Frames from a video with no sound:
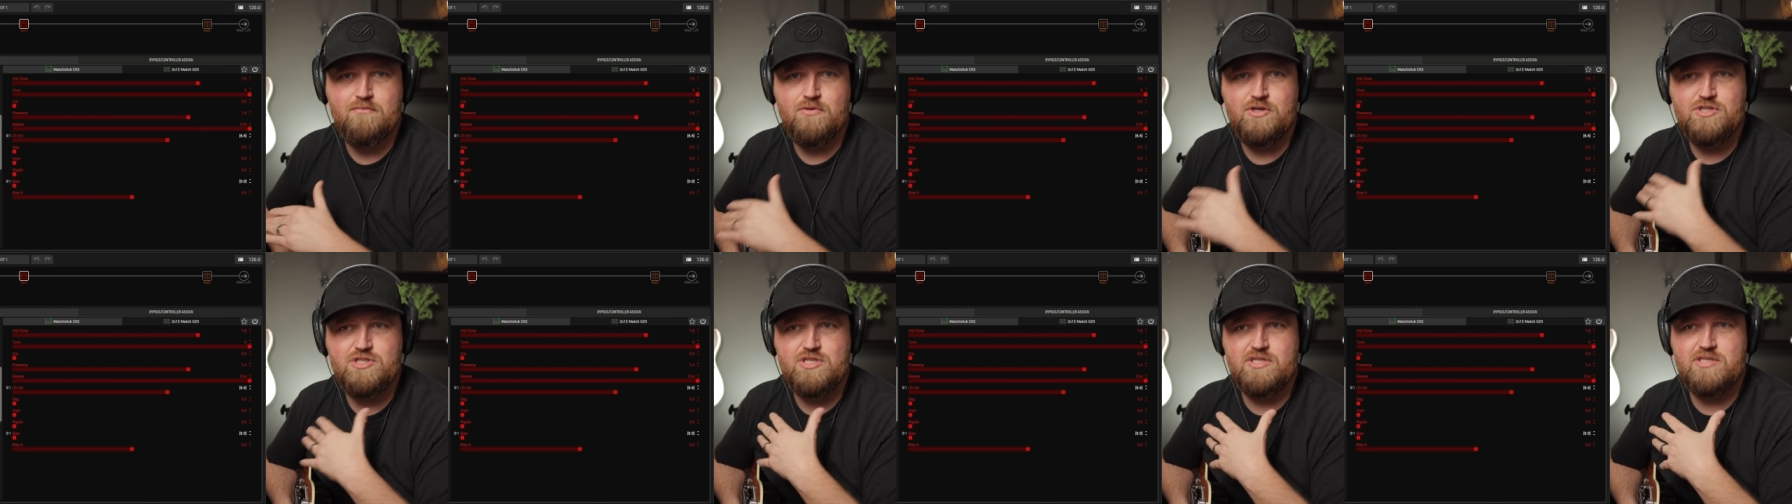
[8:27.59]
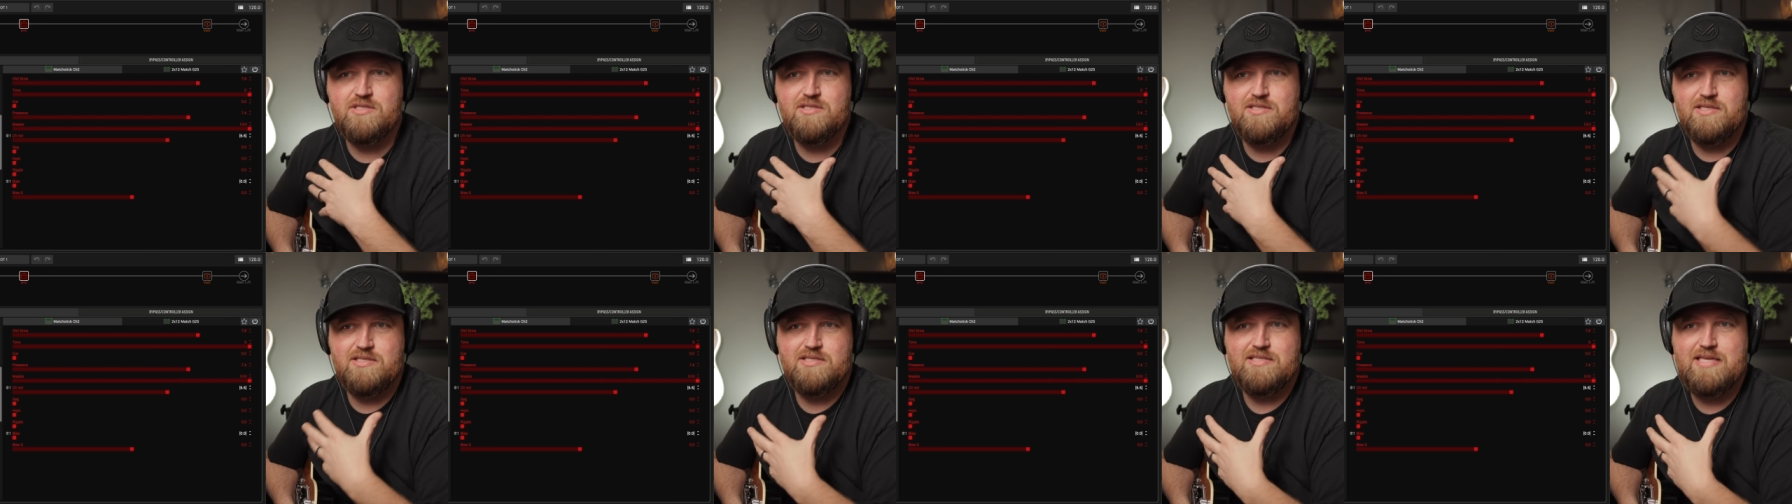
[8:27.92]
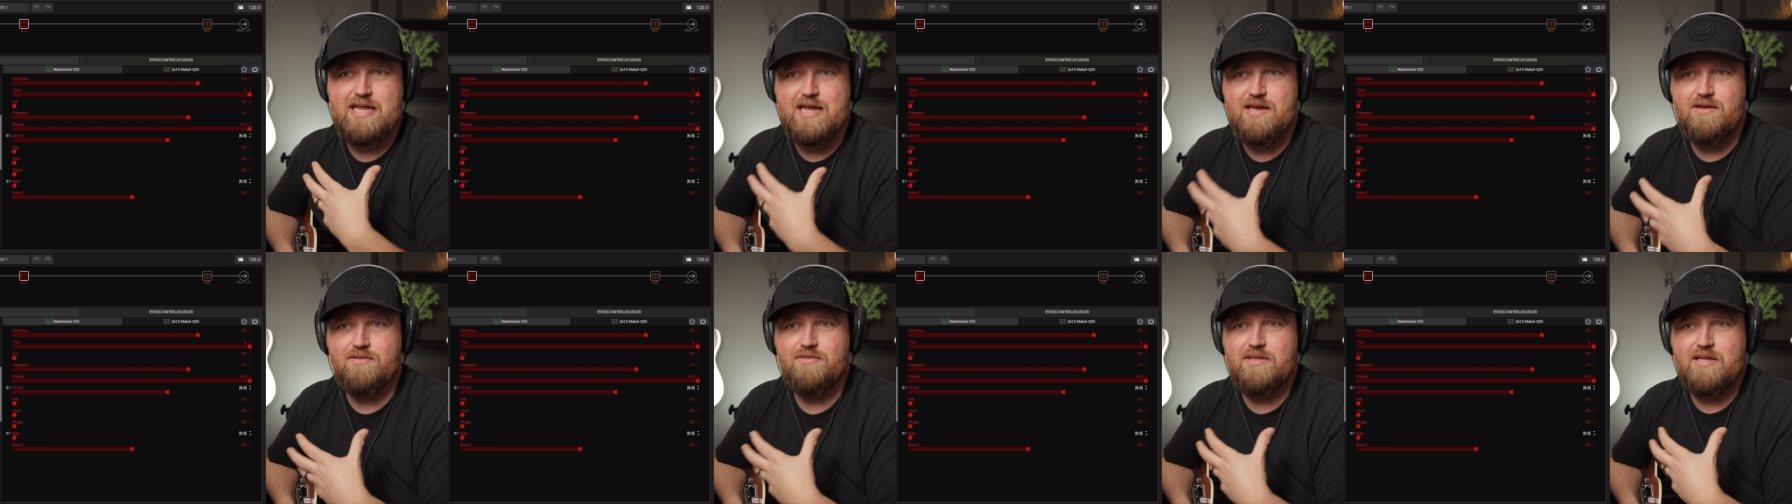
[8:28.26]
which is a
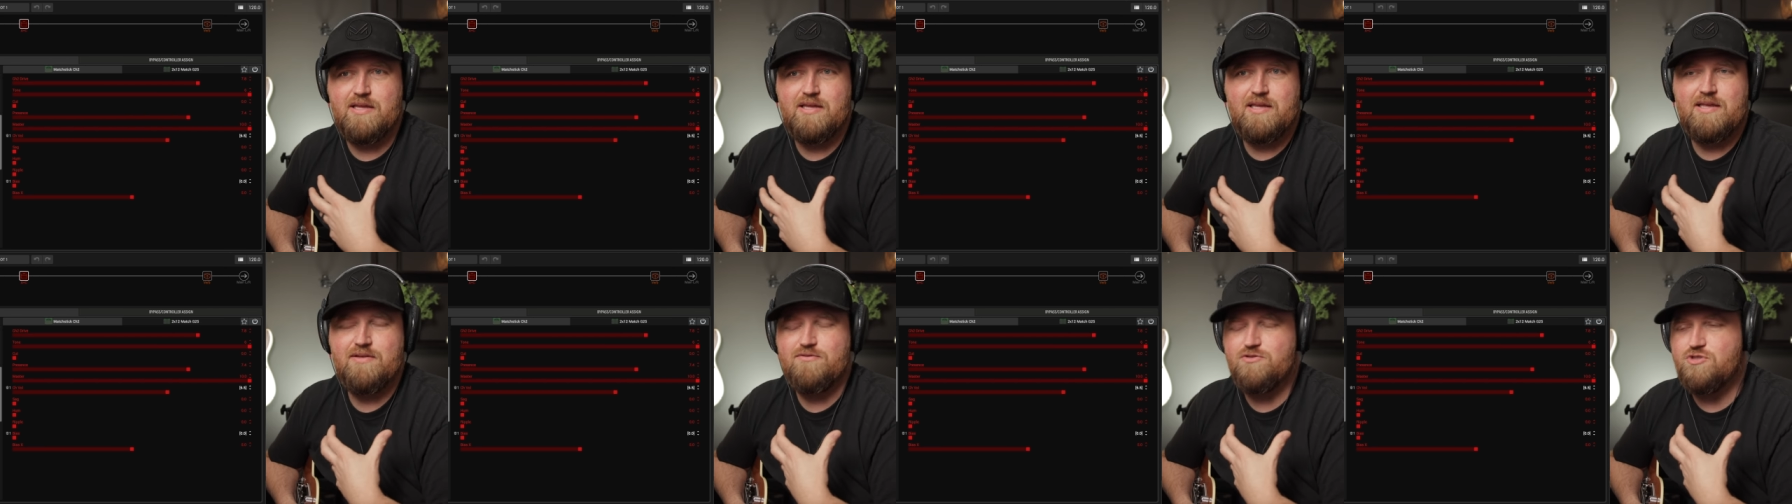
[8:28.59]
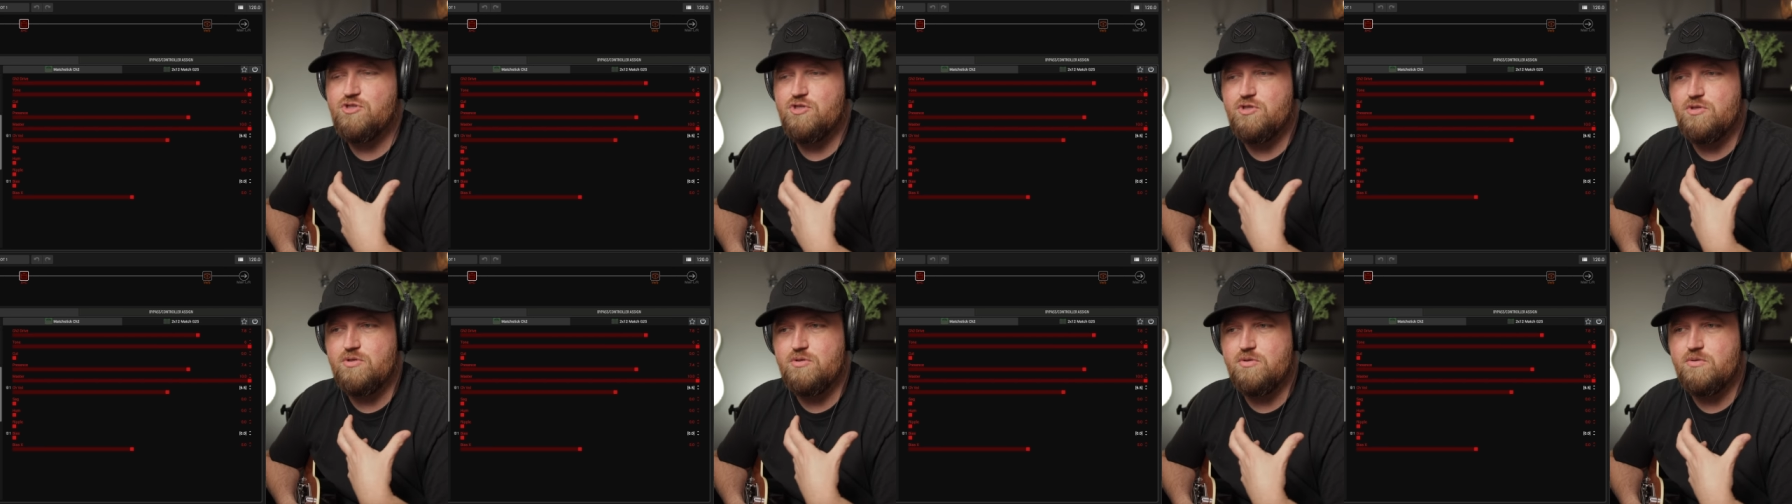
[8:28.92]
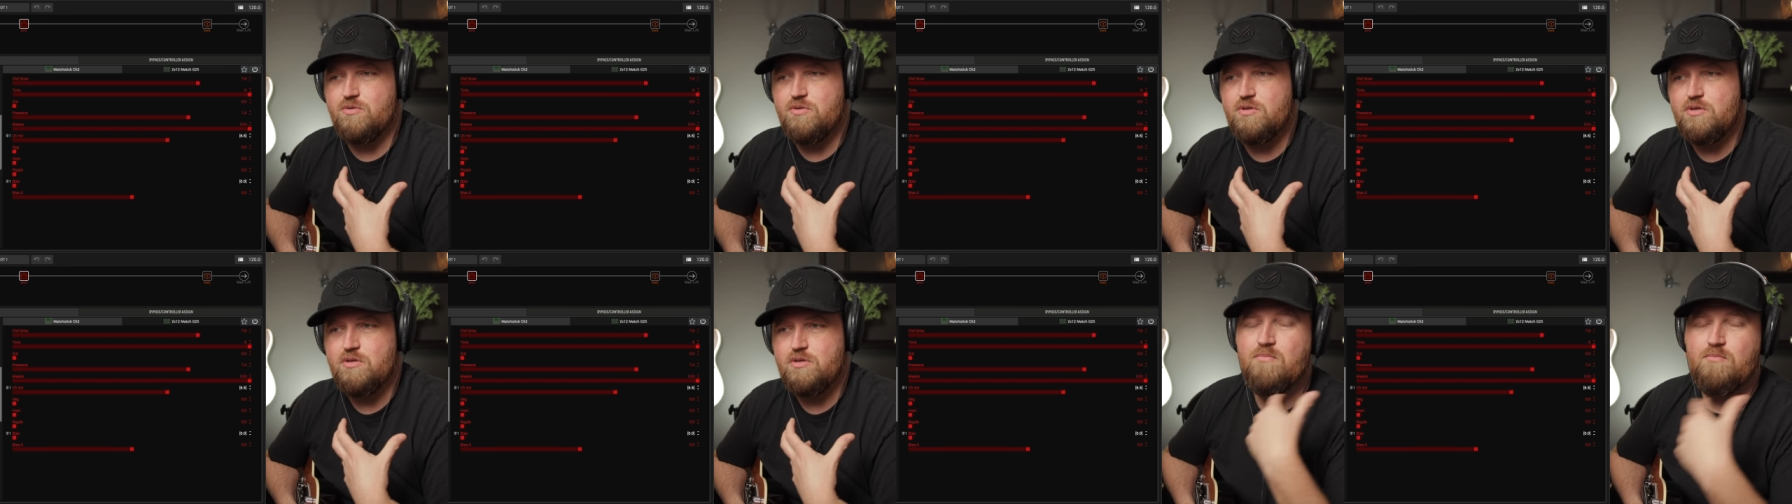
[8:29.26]
sound that gives
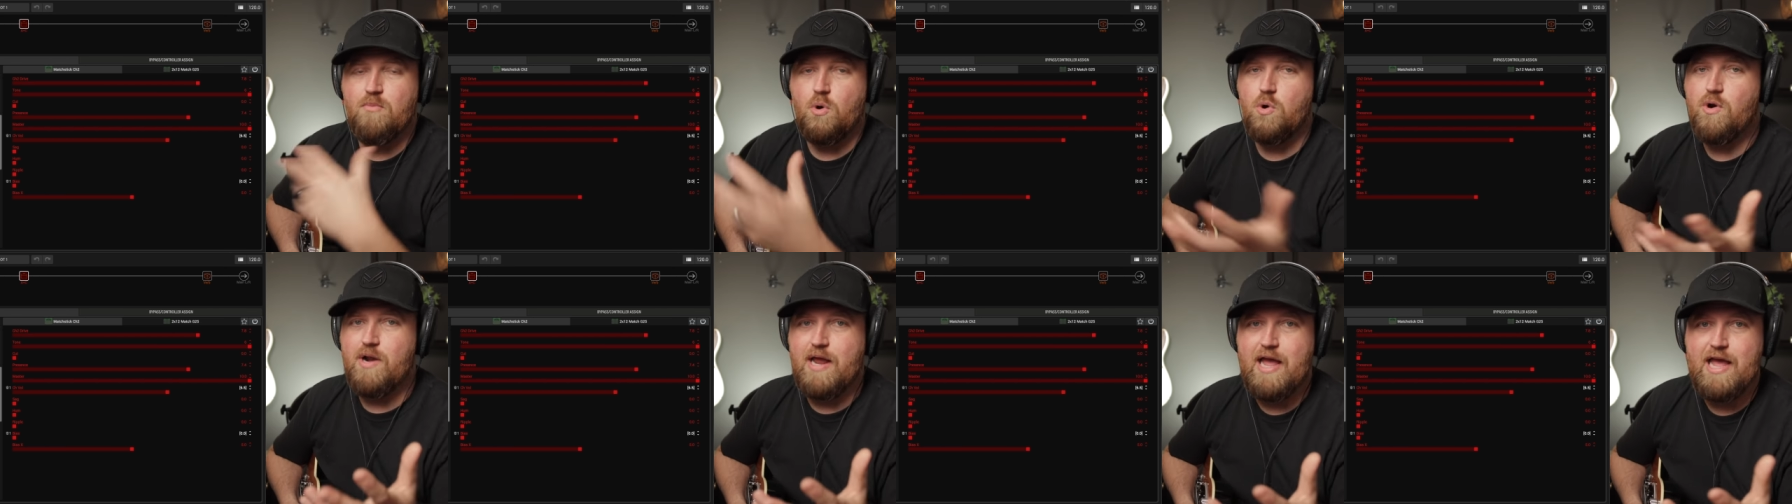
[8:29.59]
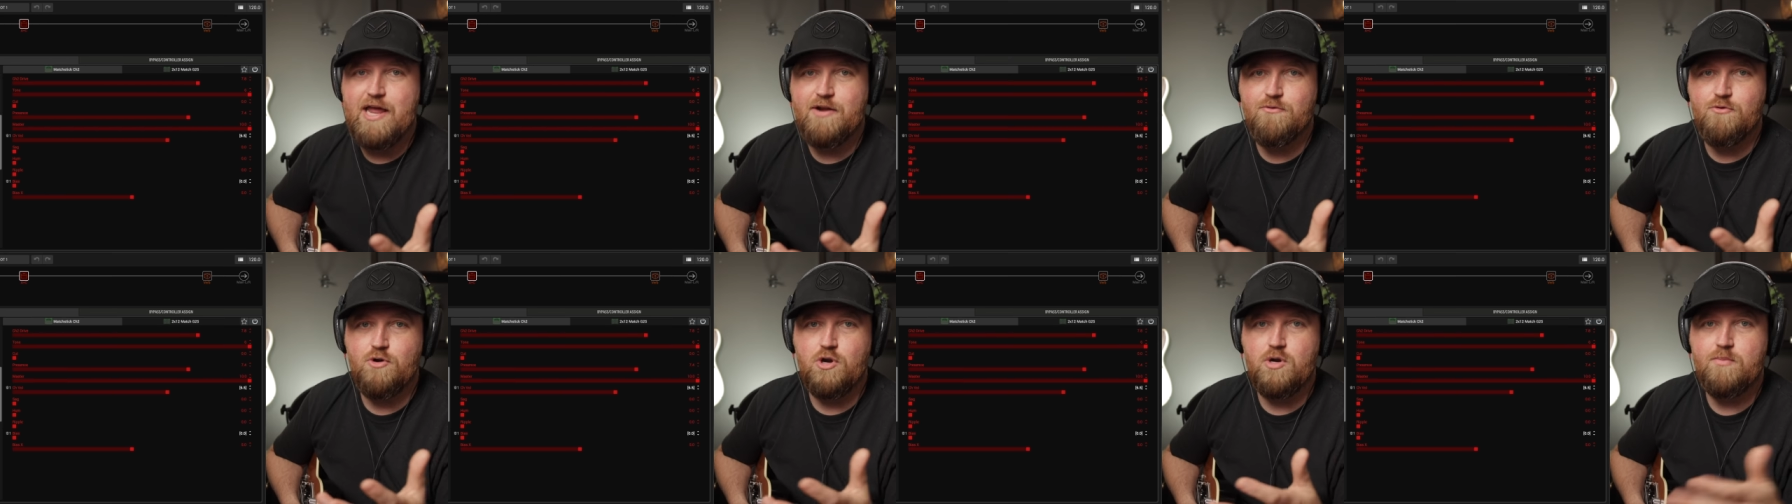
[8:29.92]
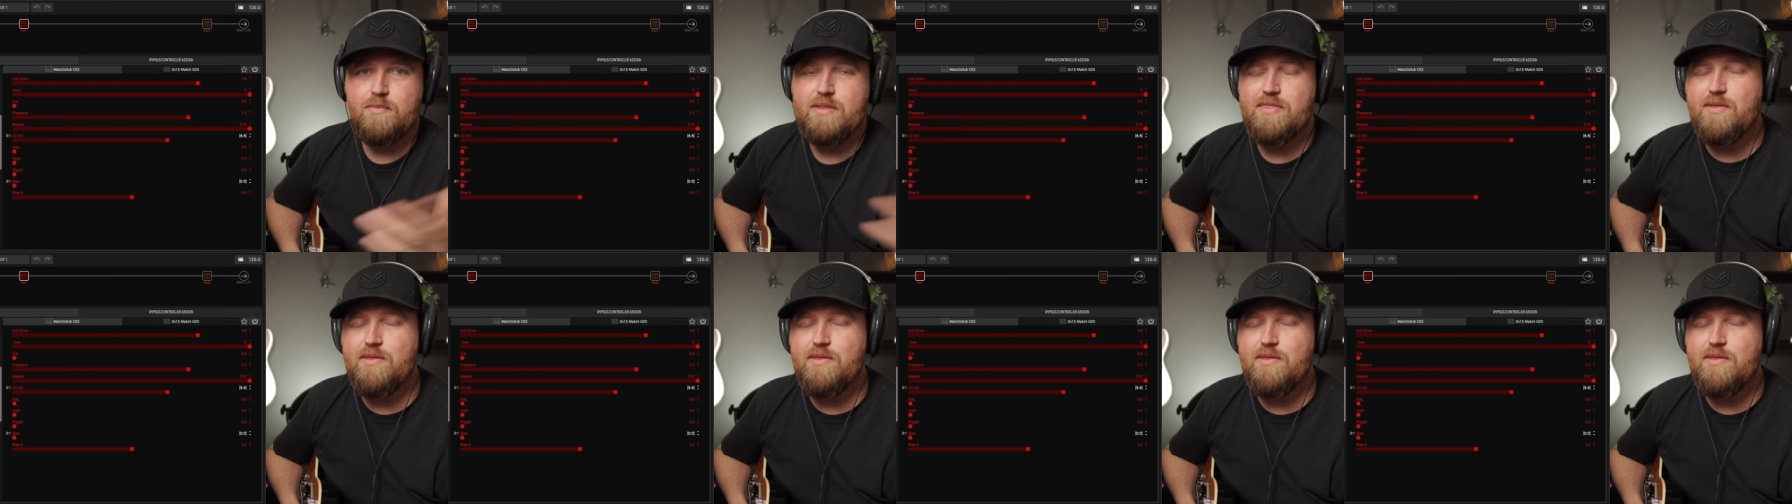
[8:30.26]
you more headroom.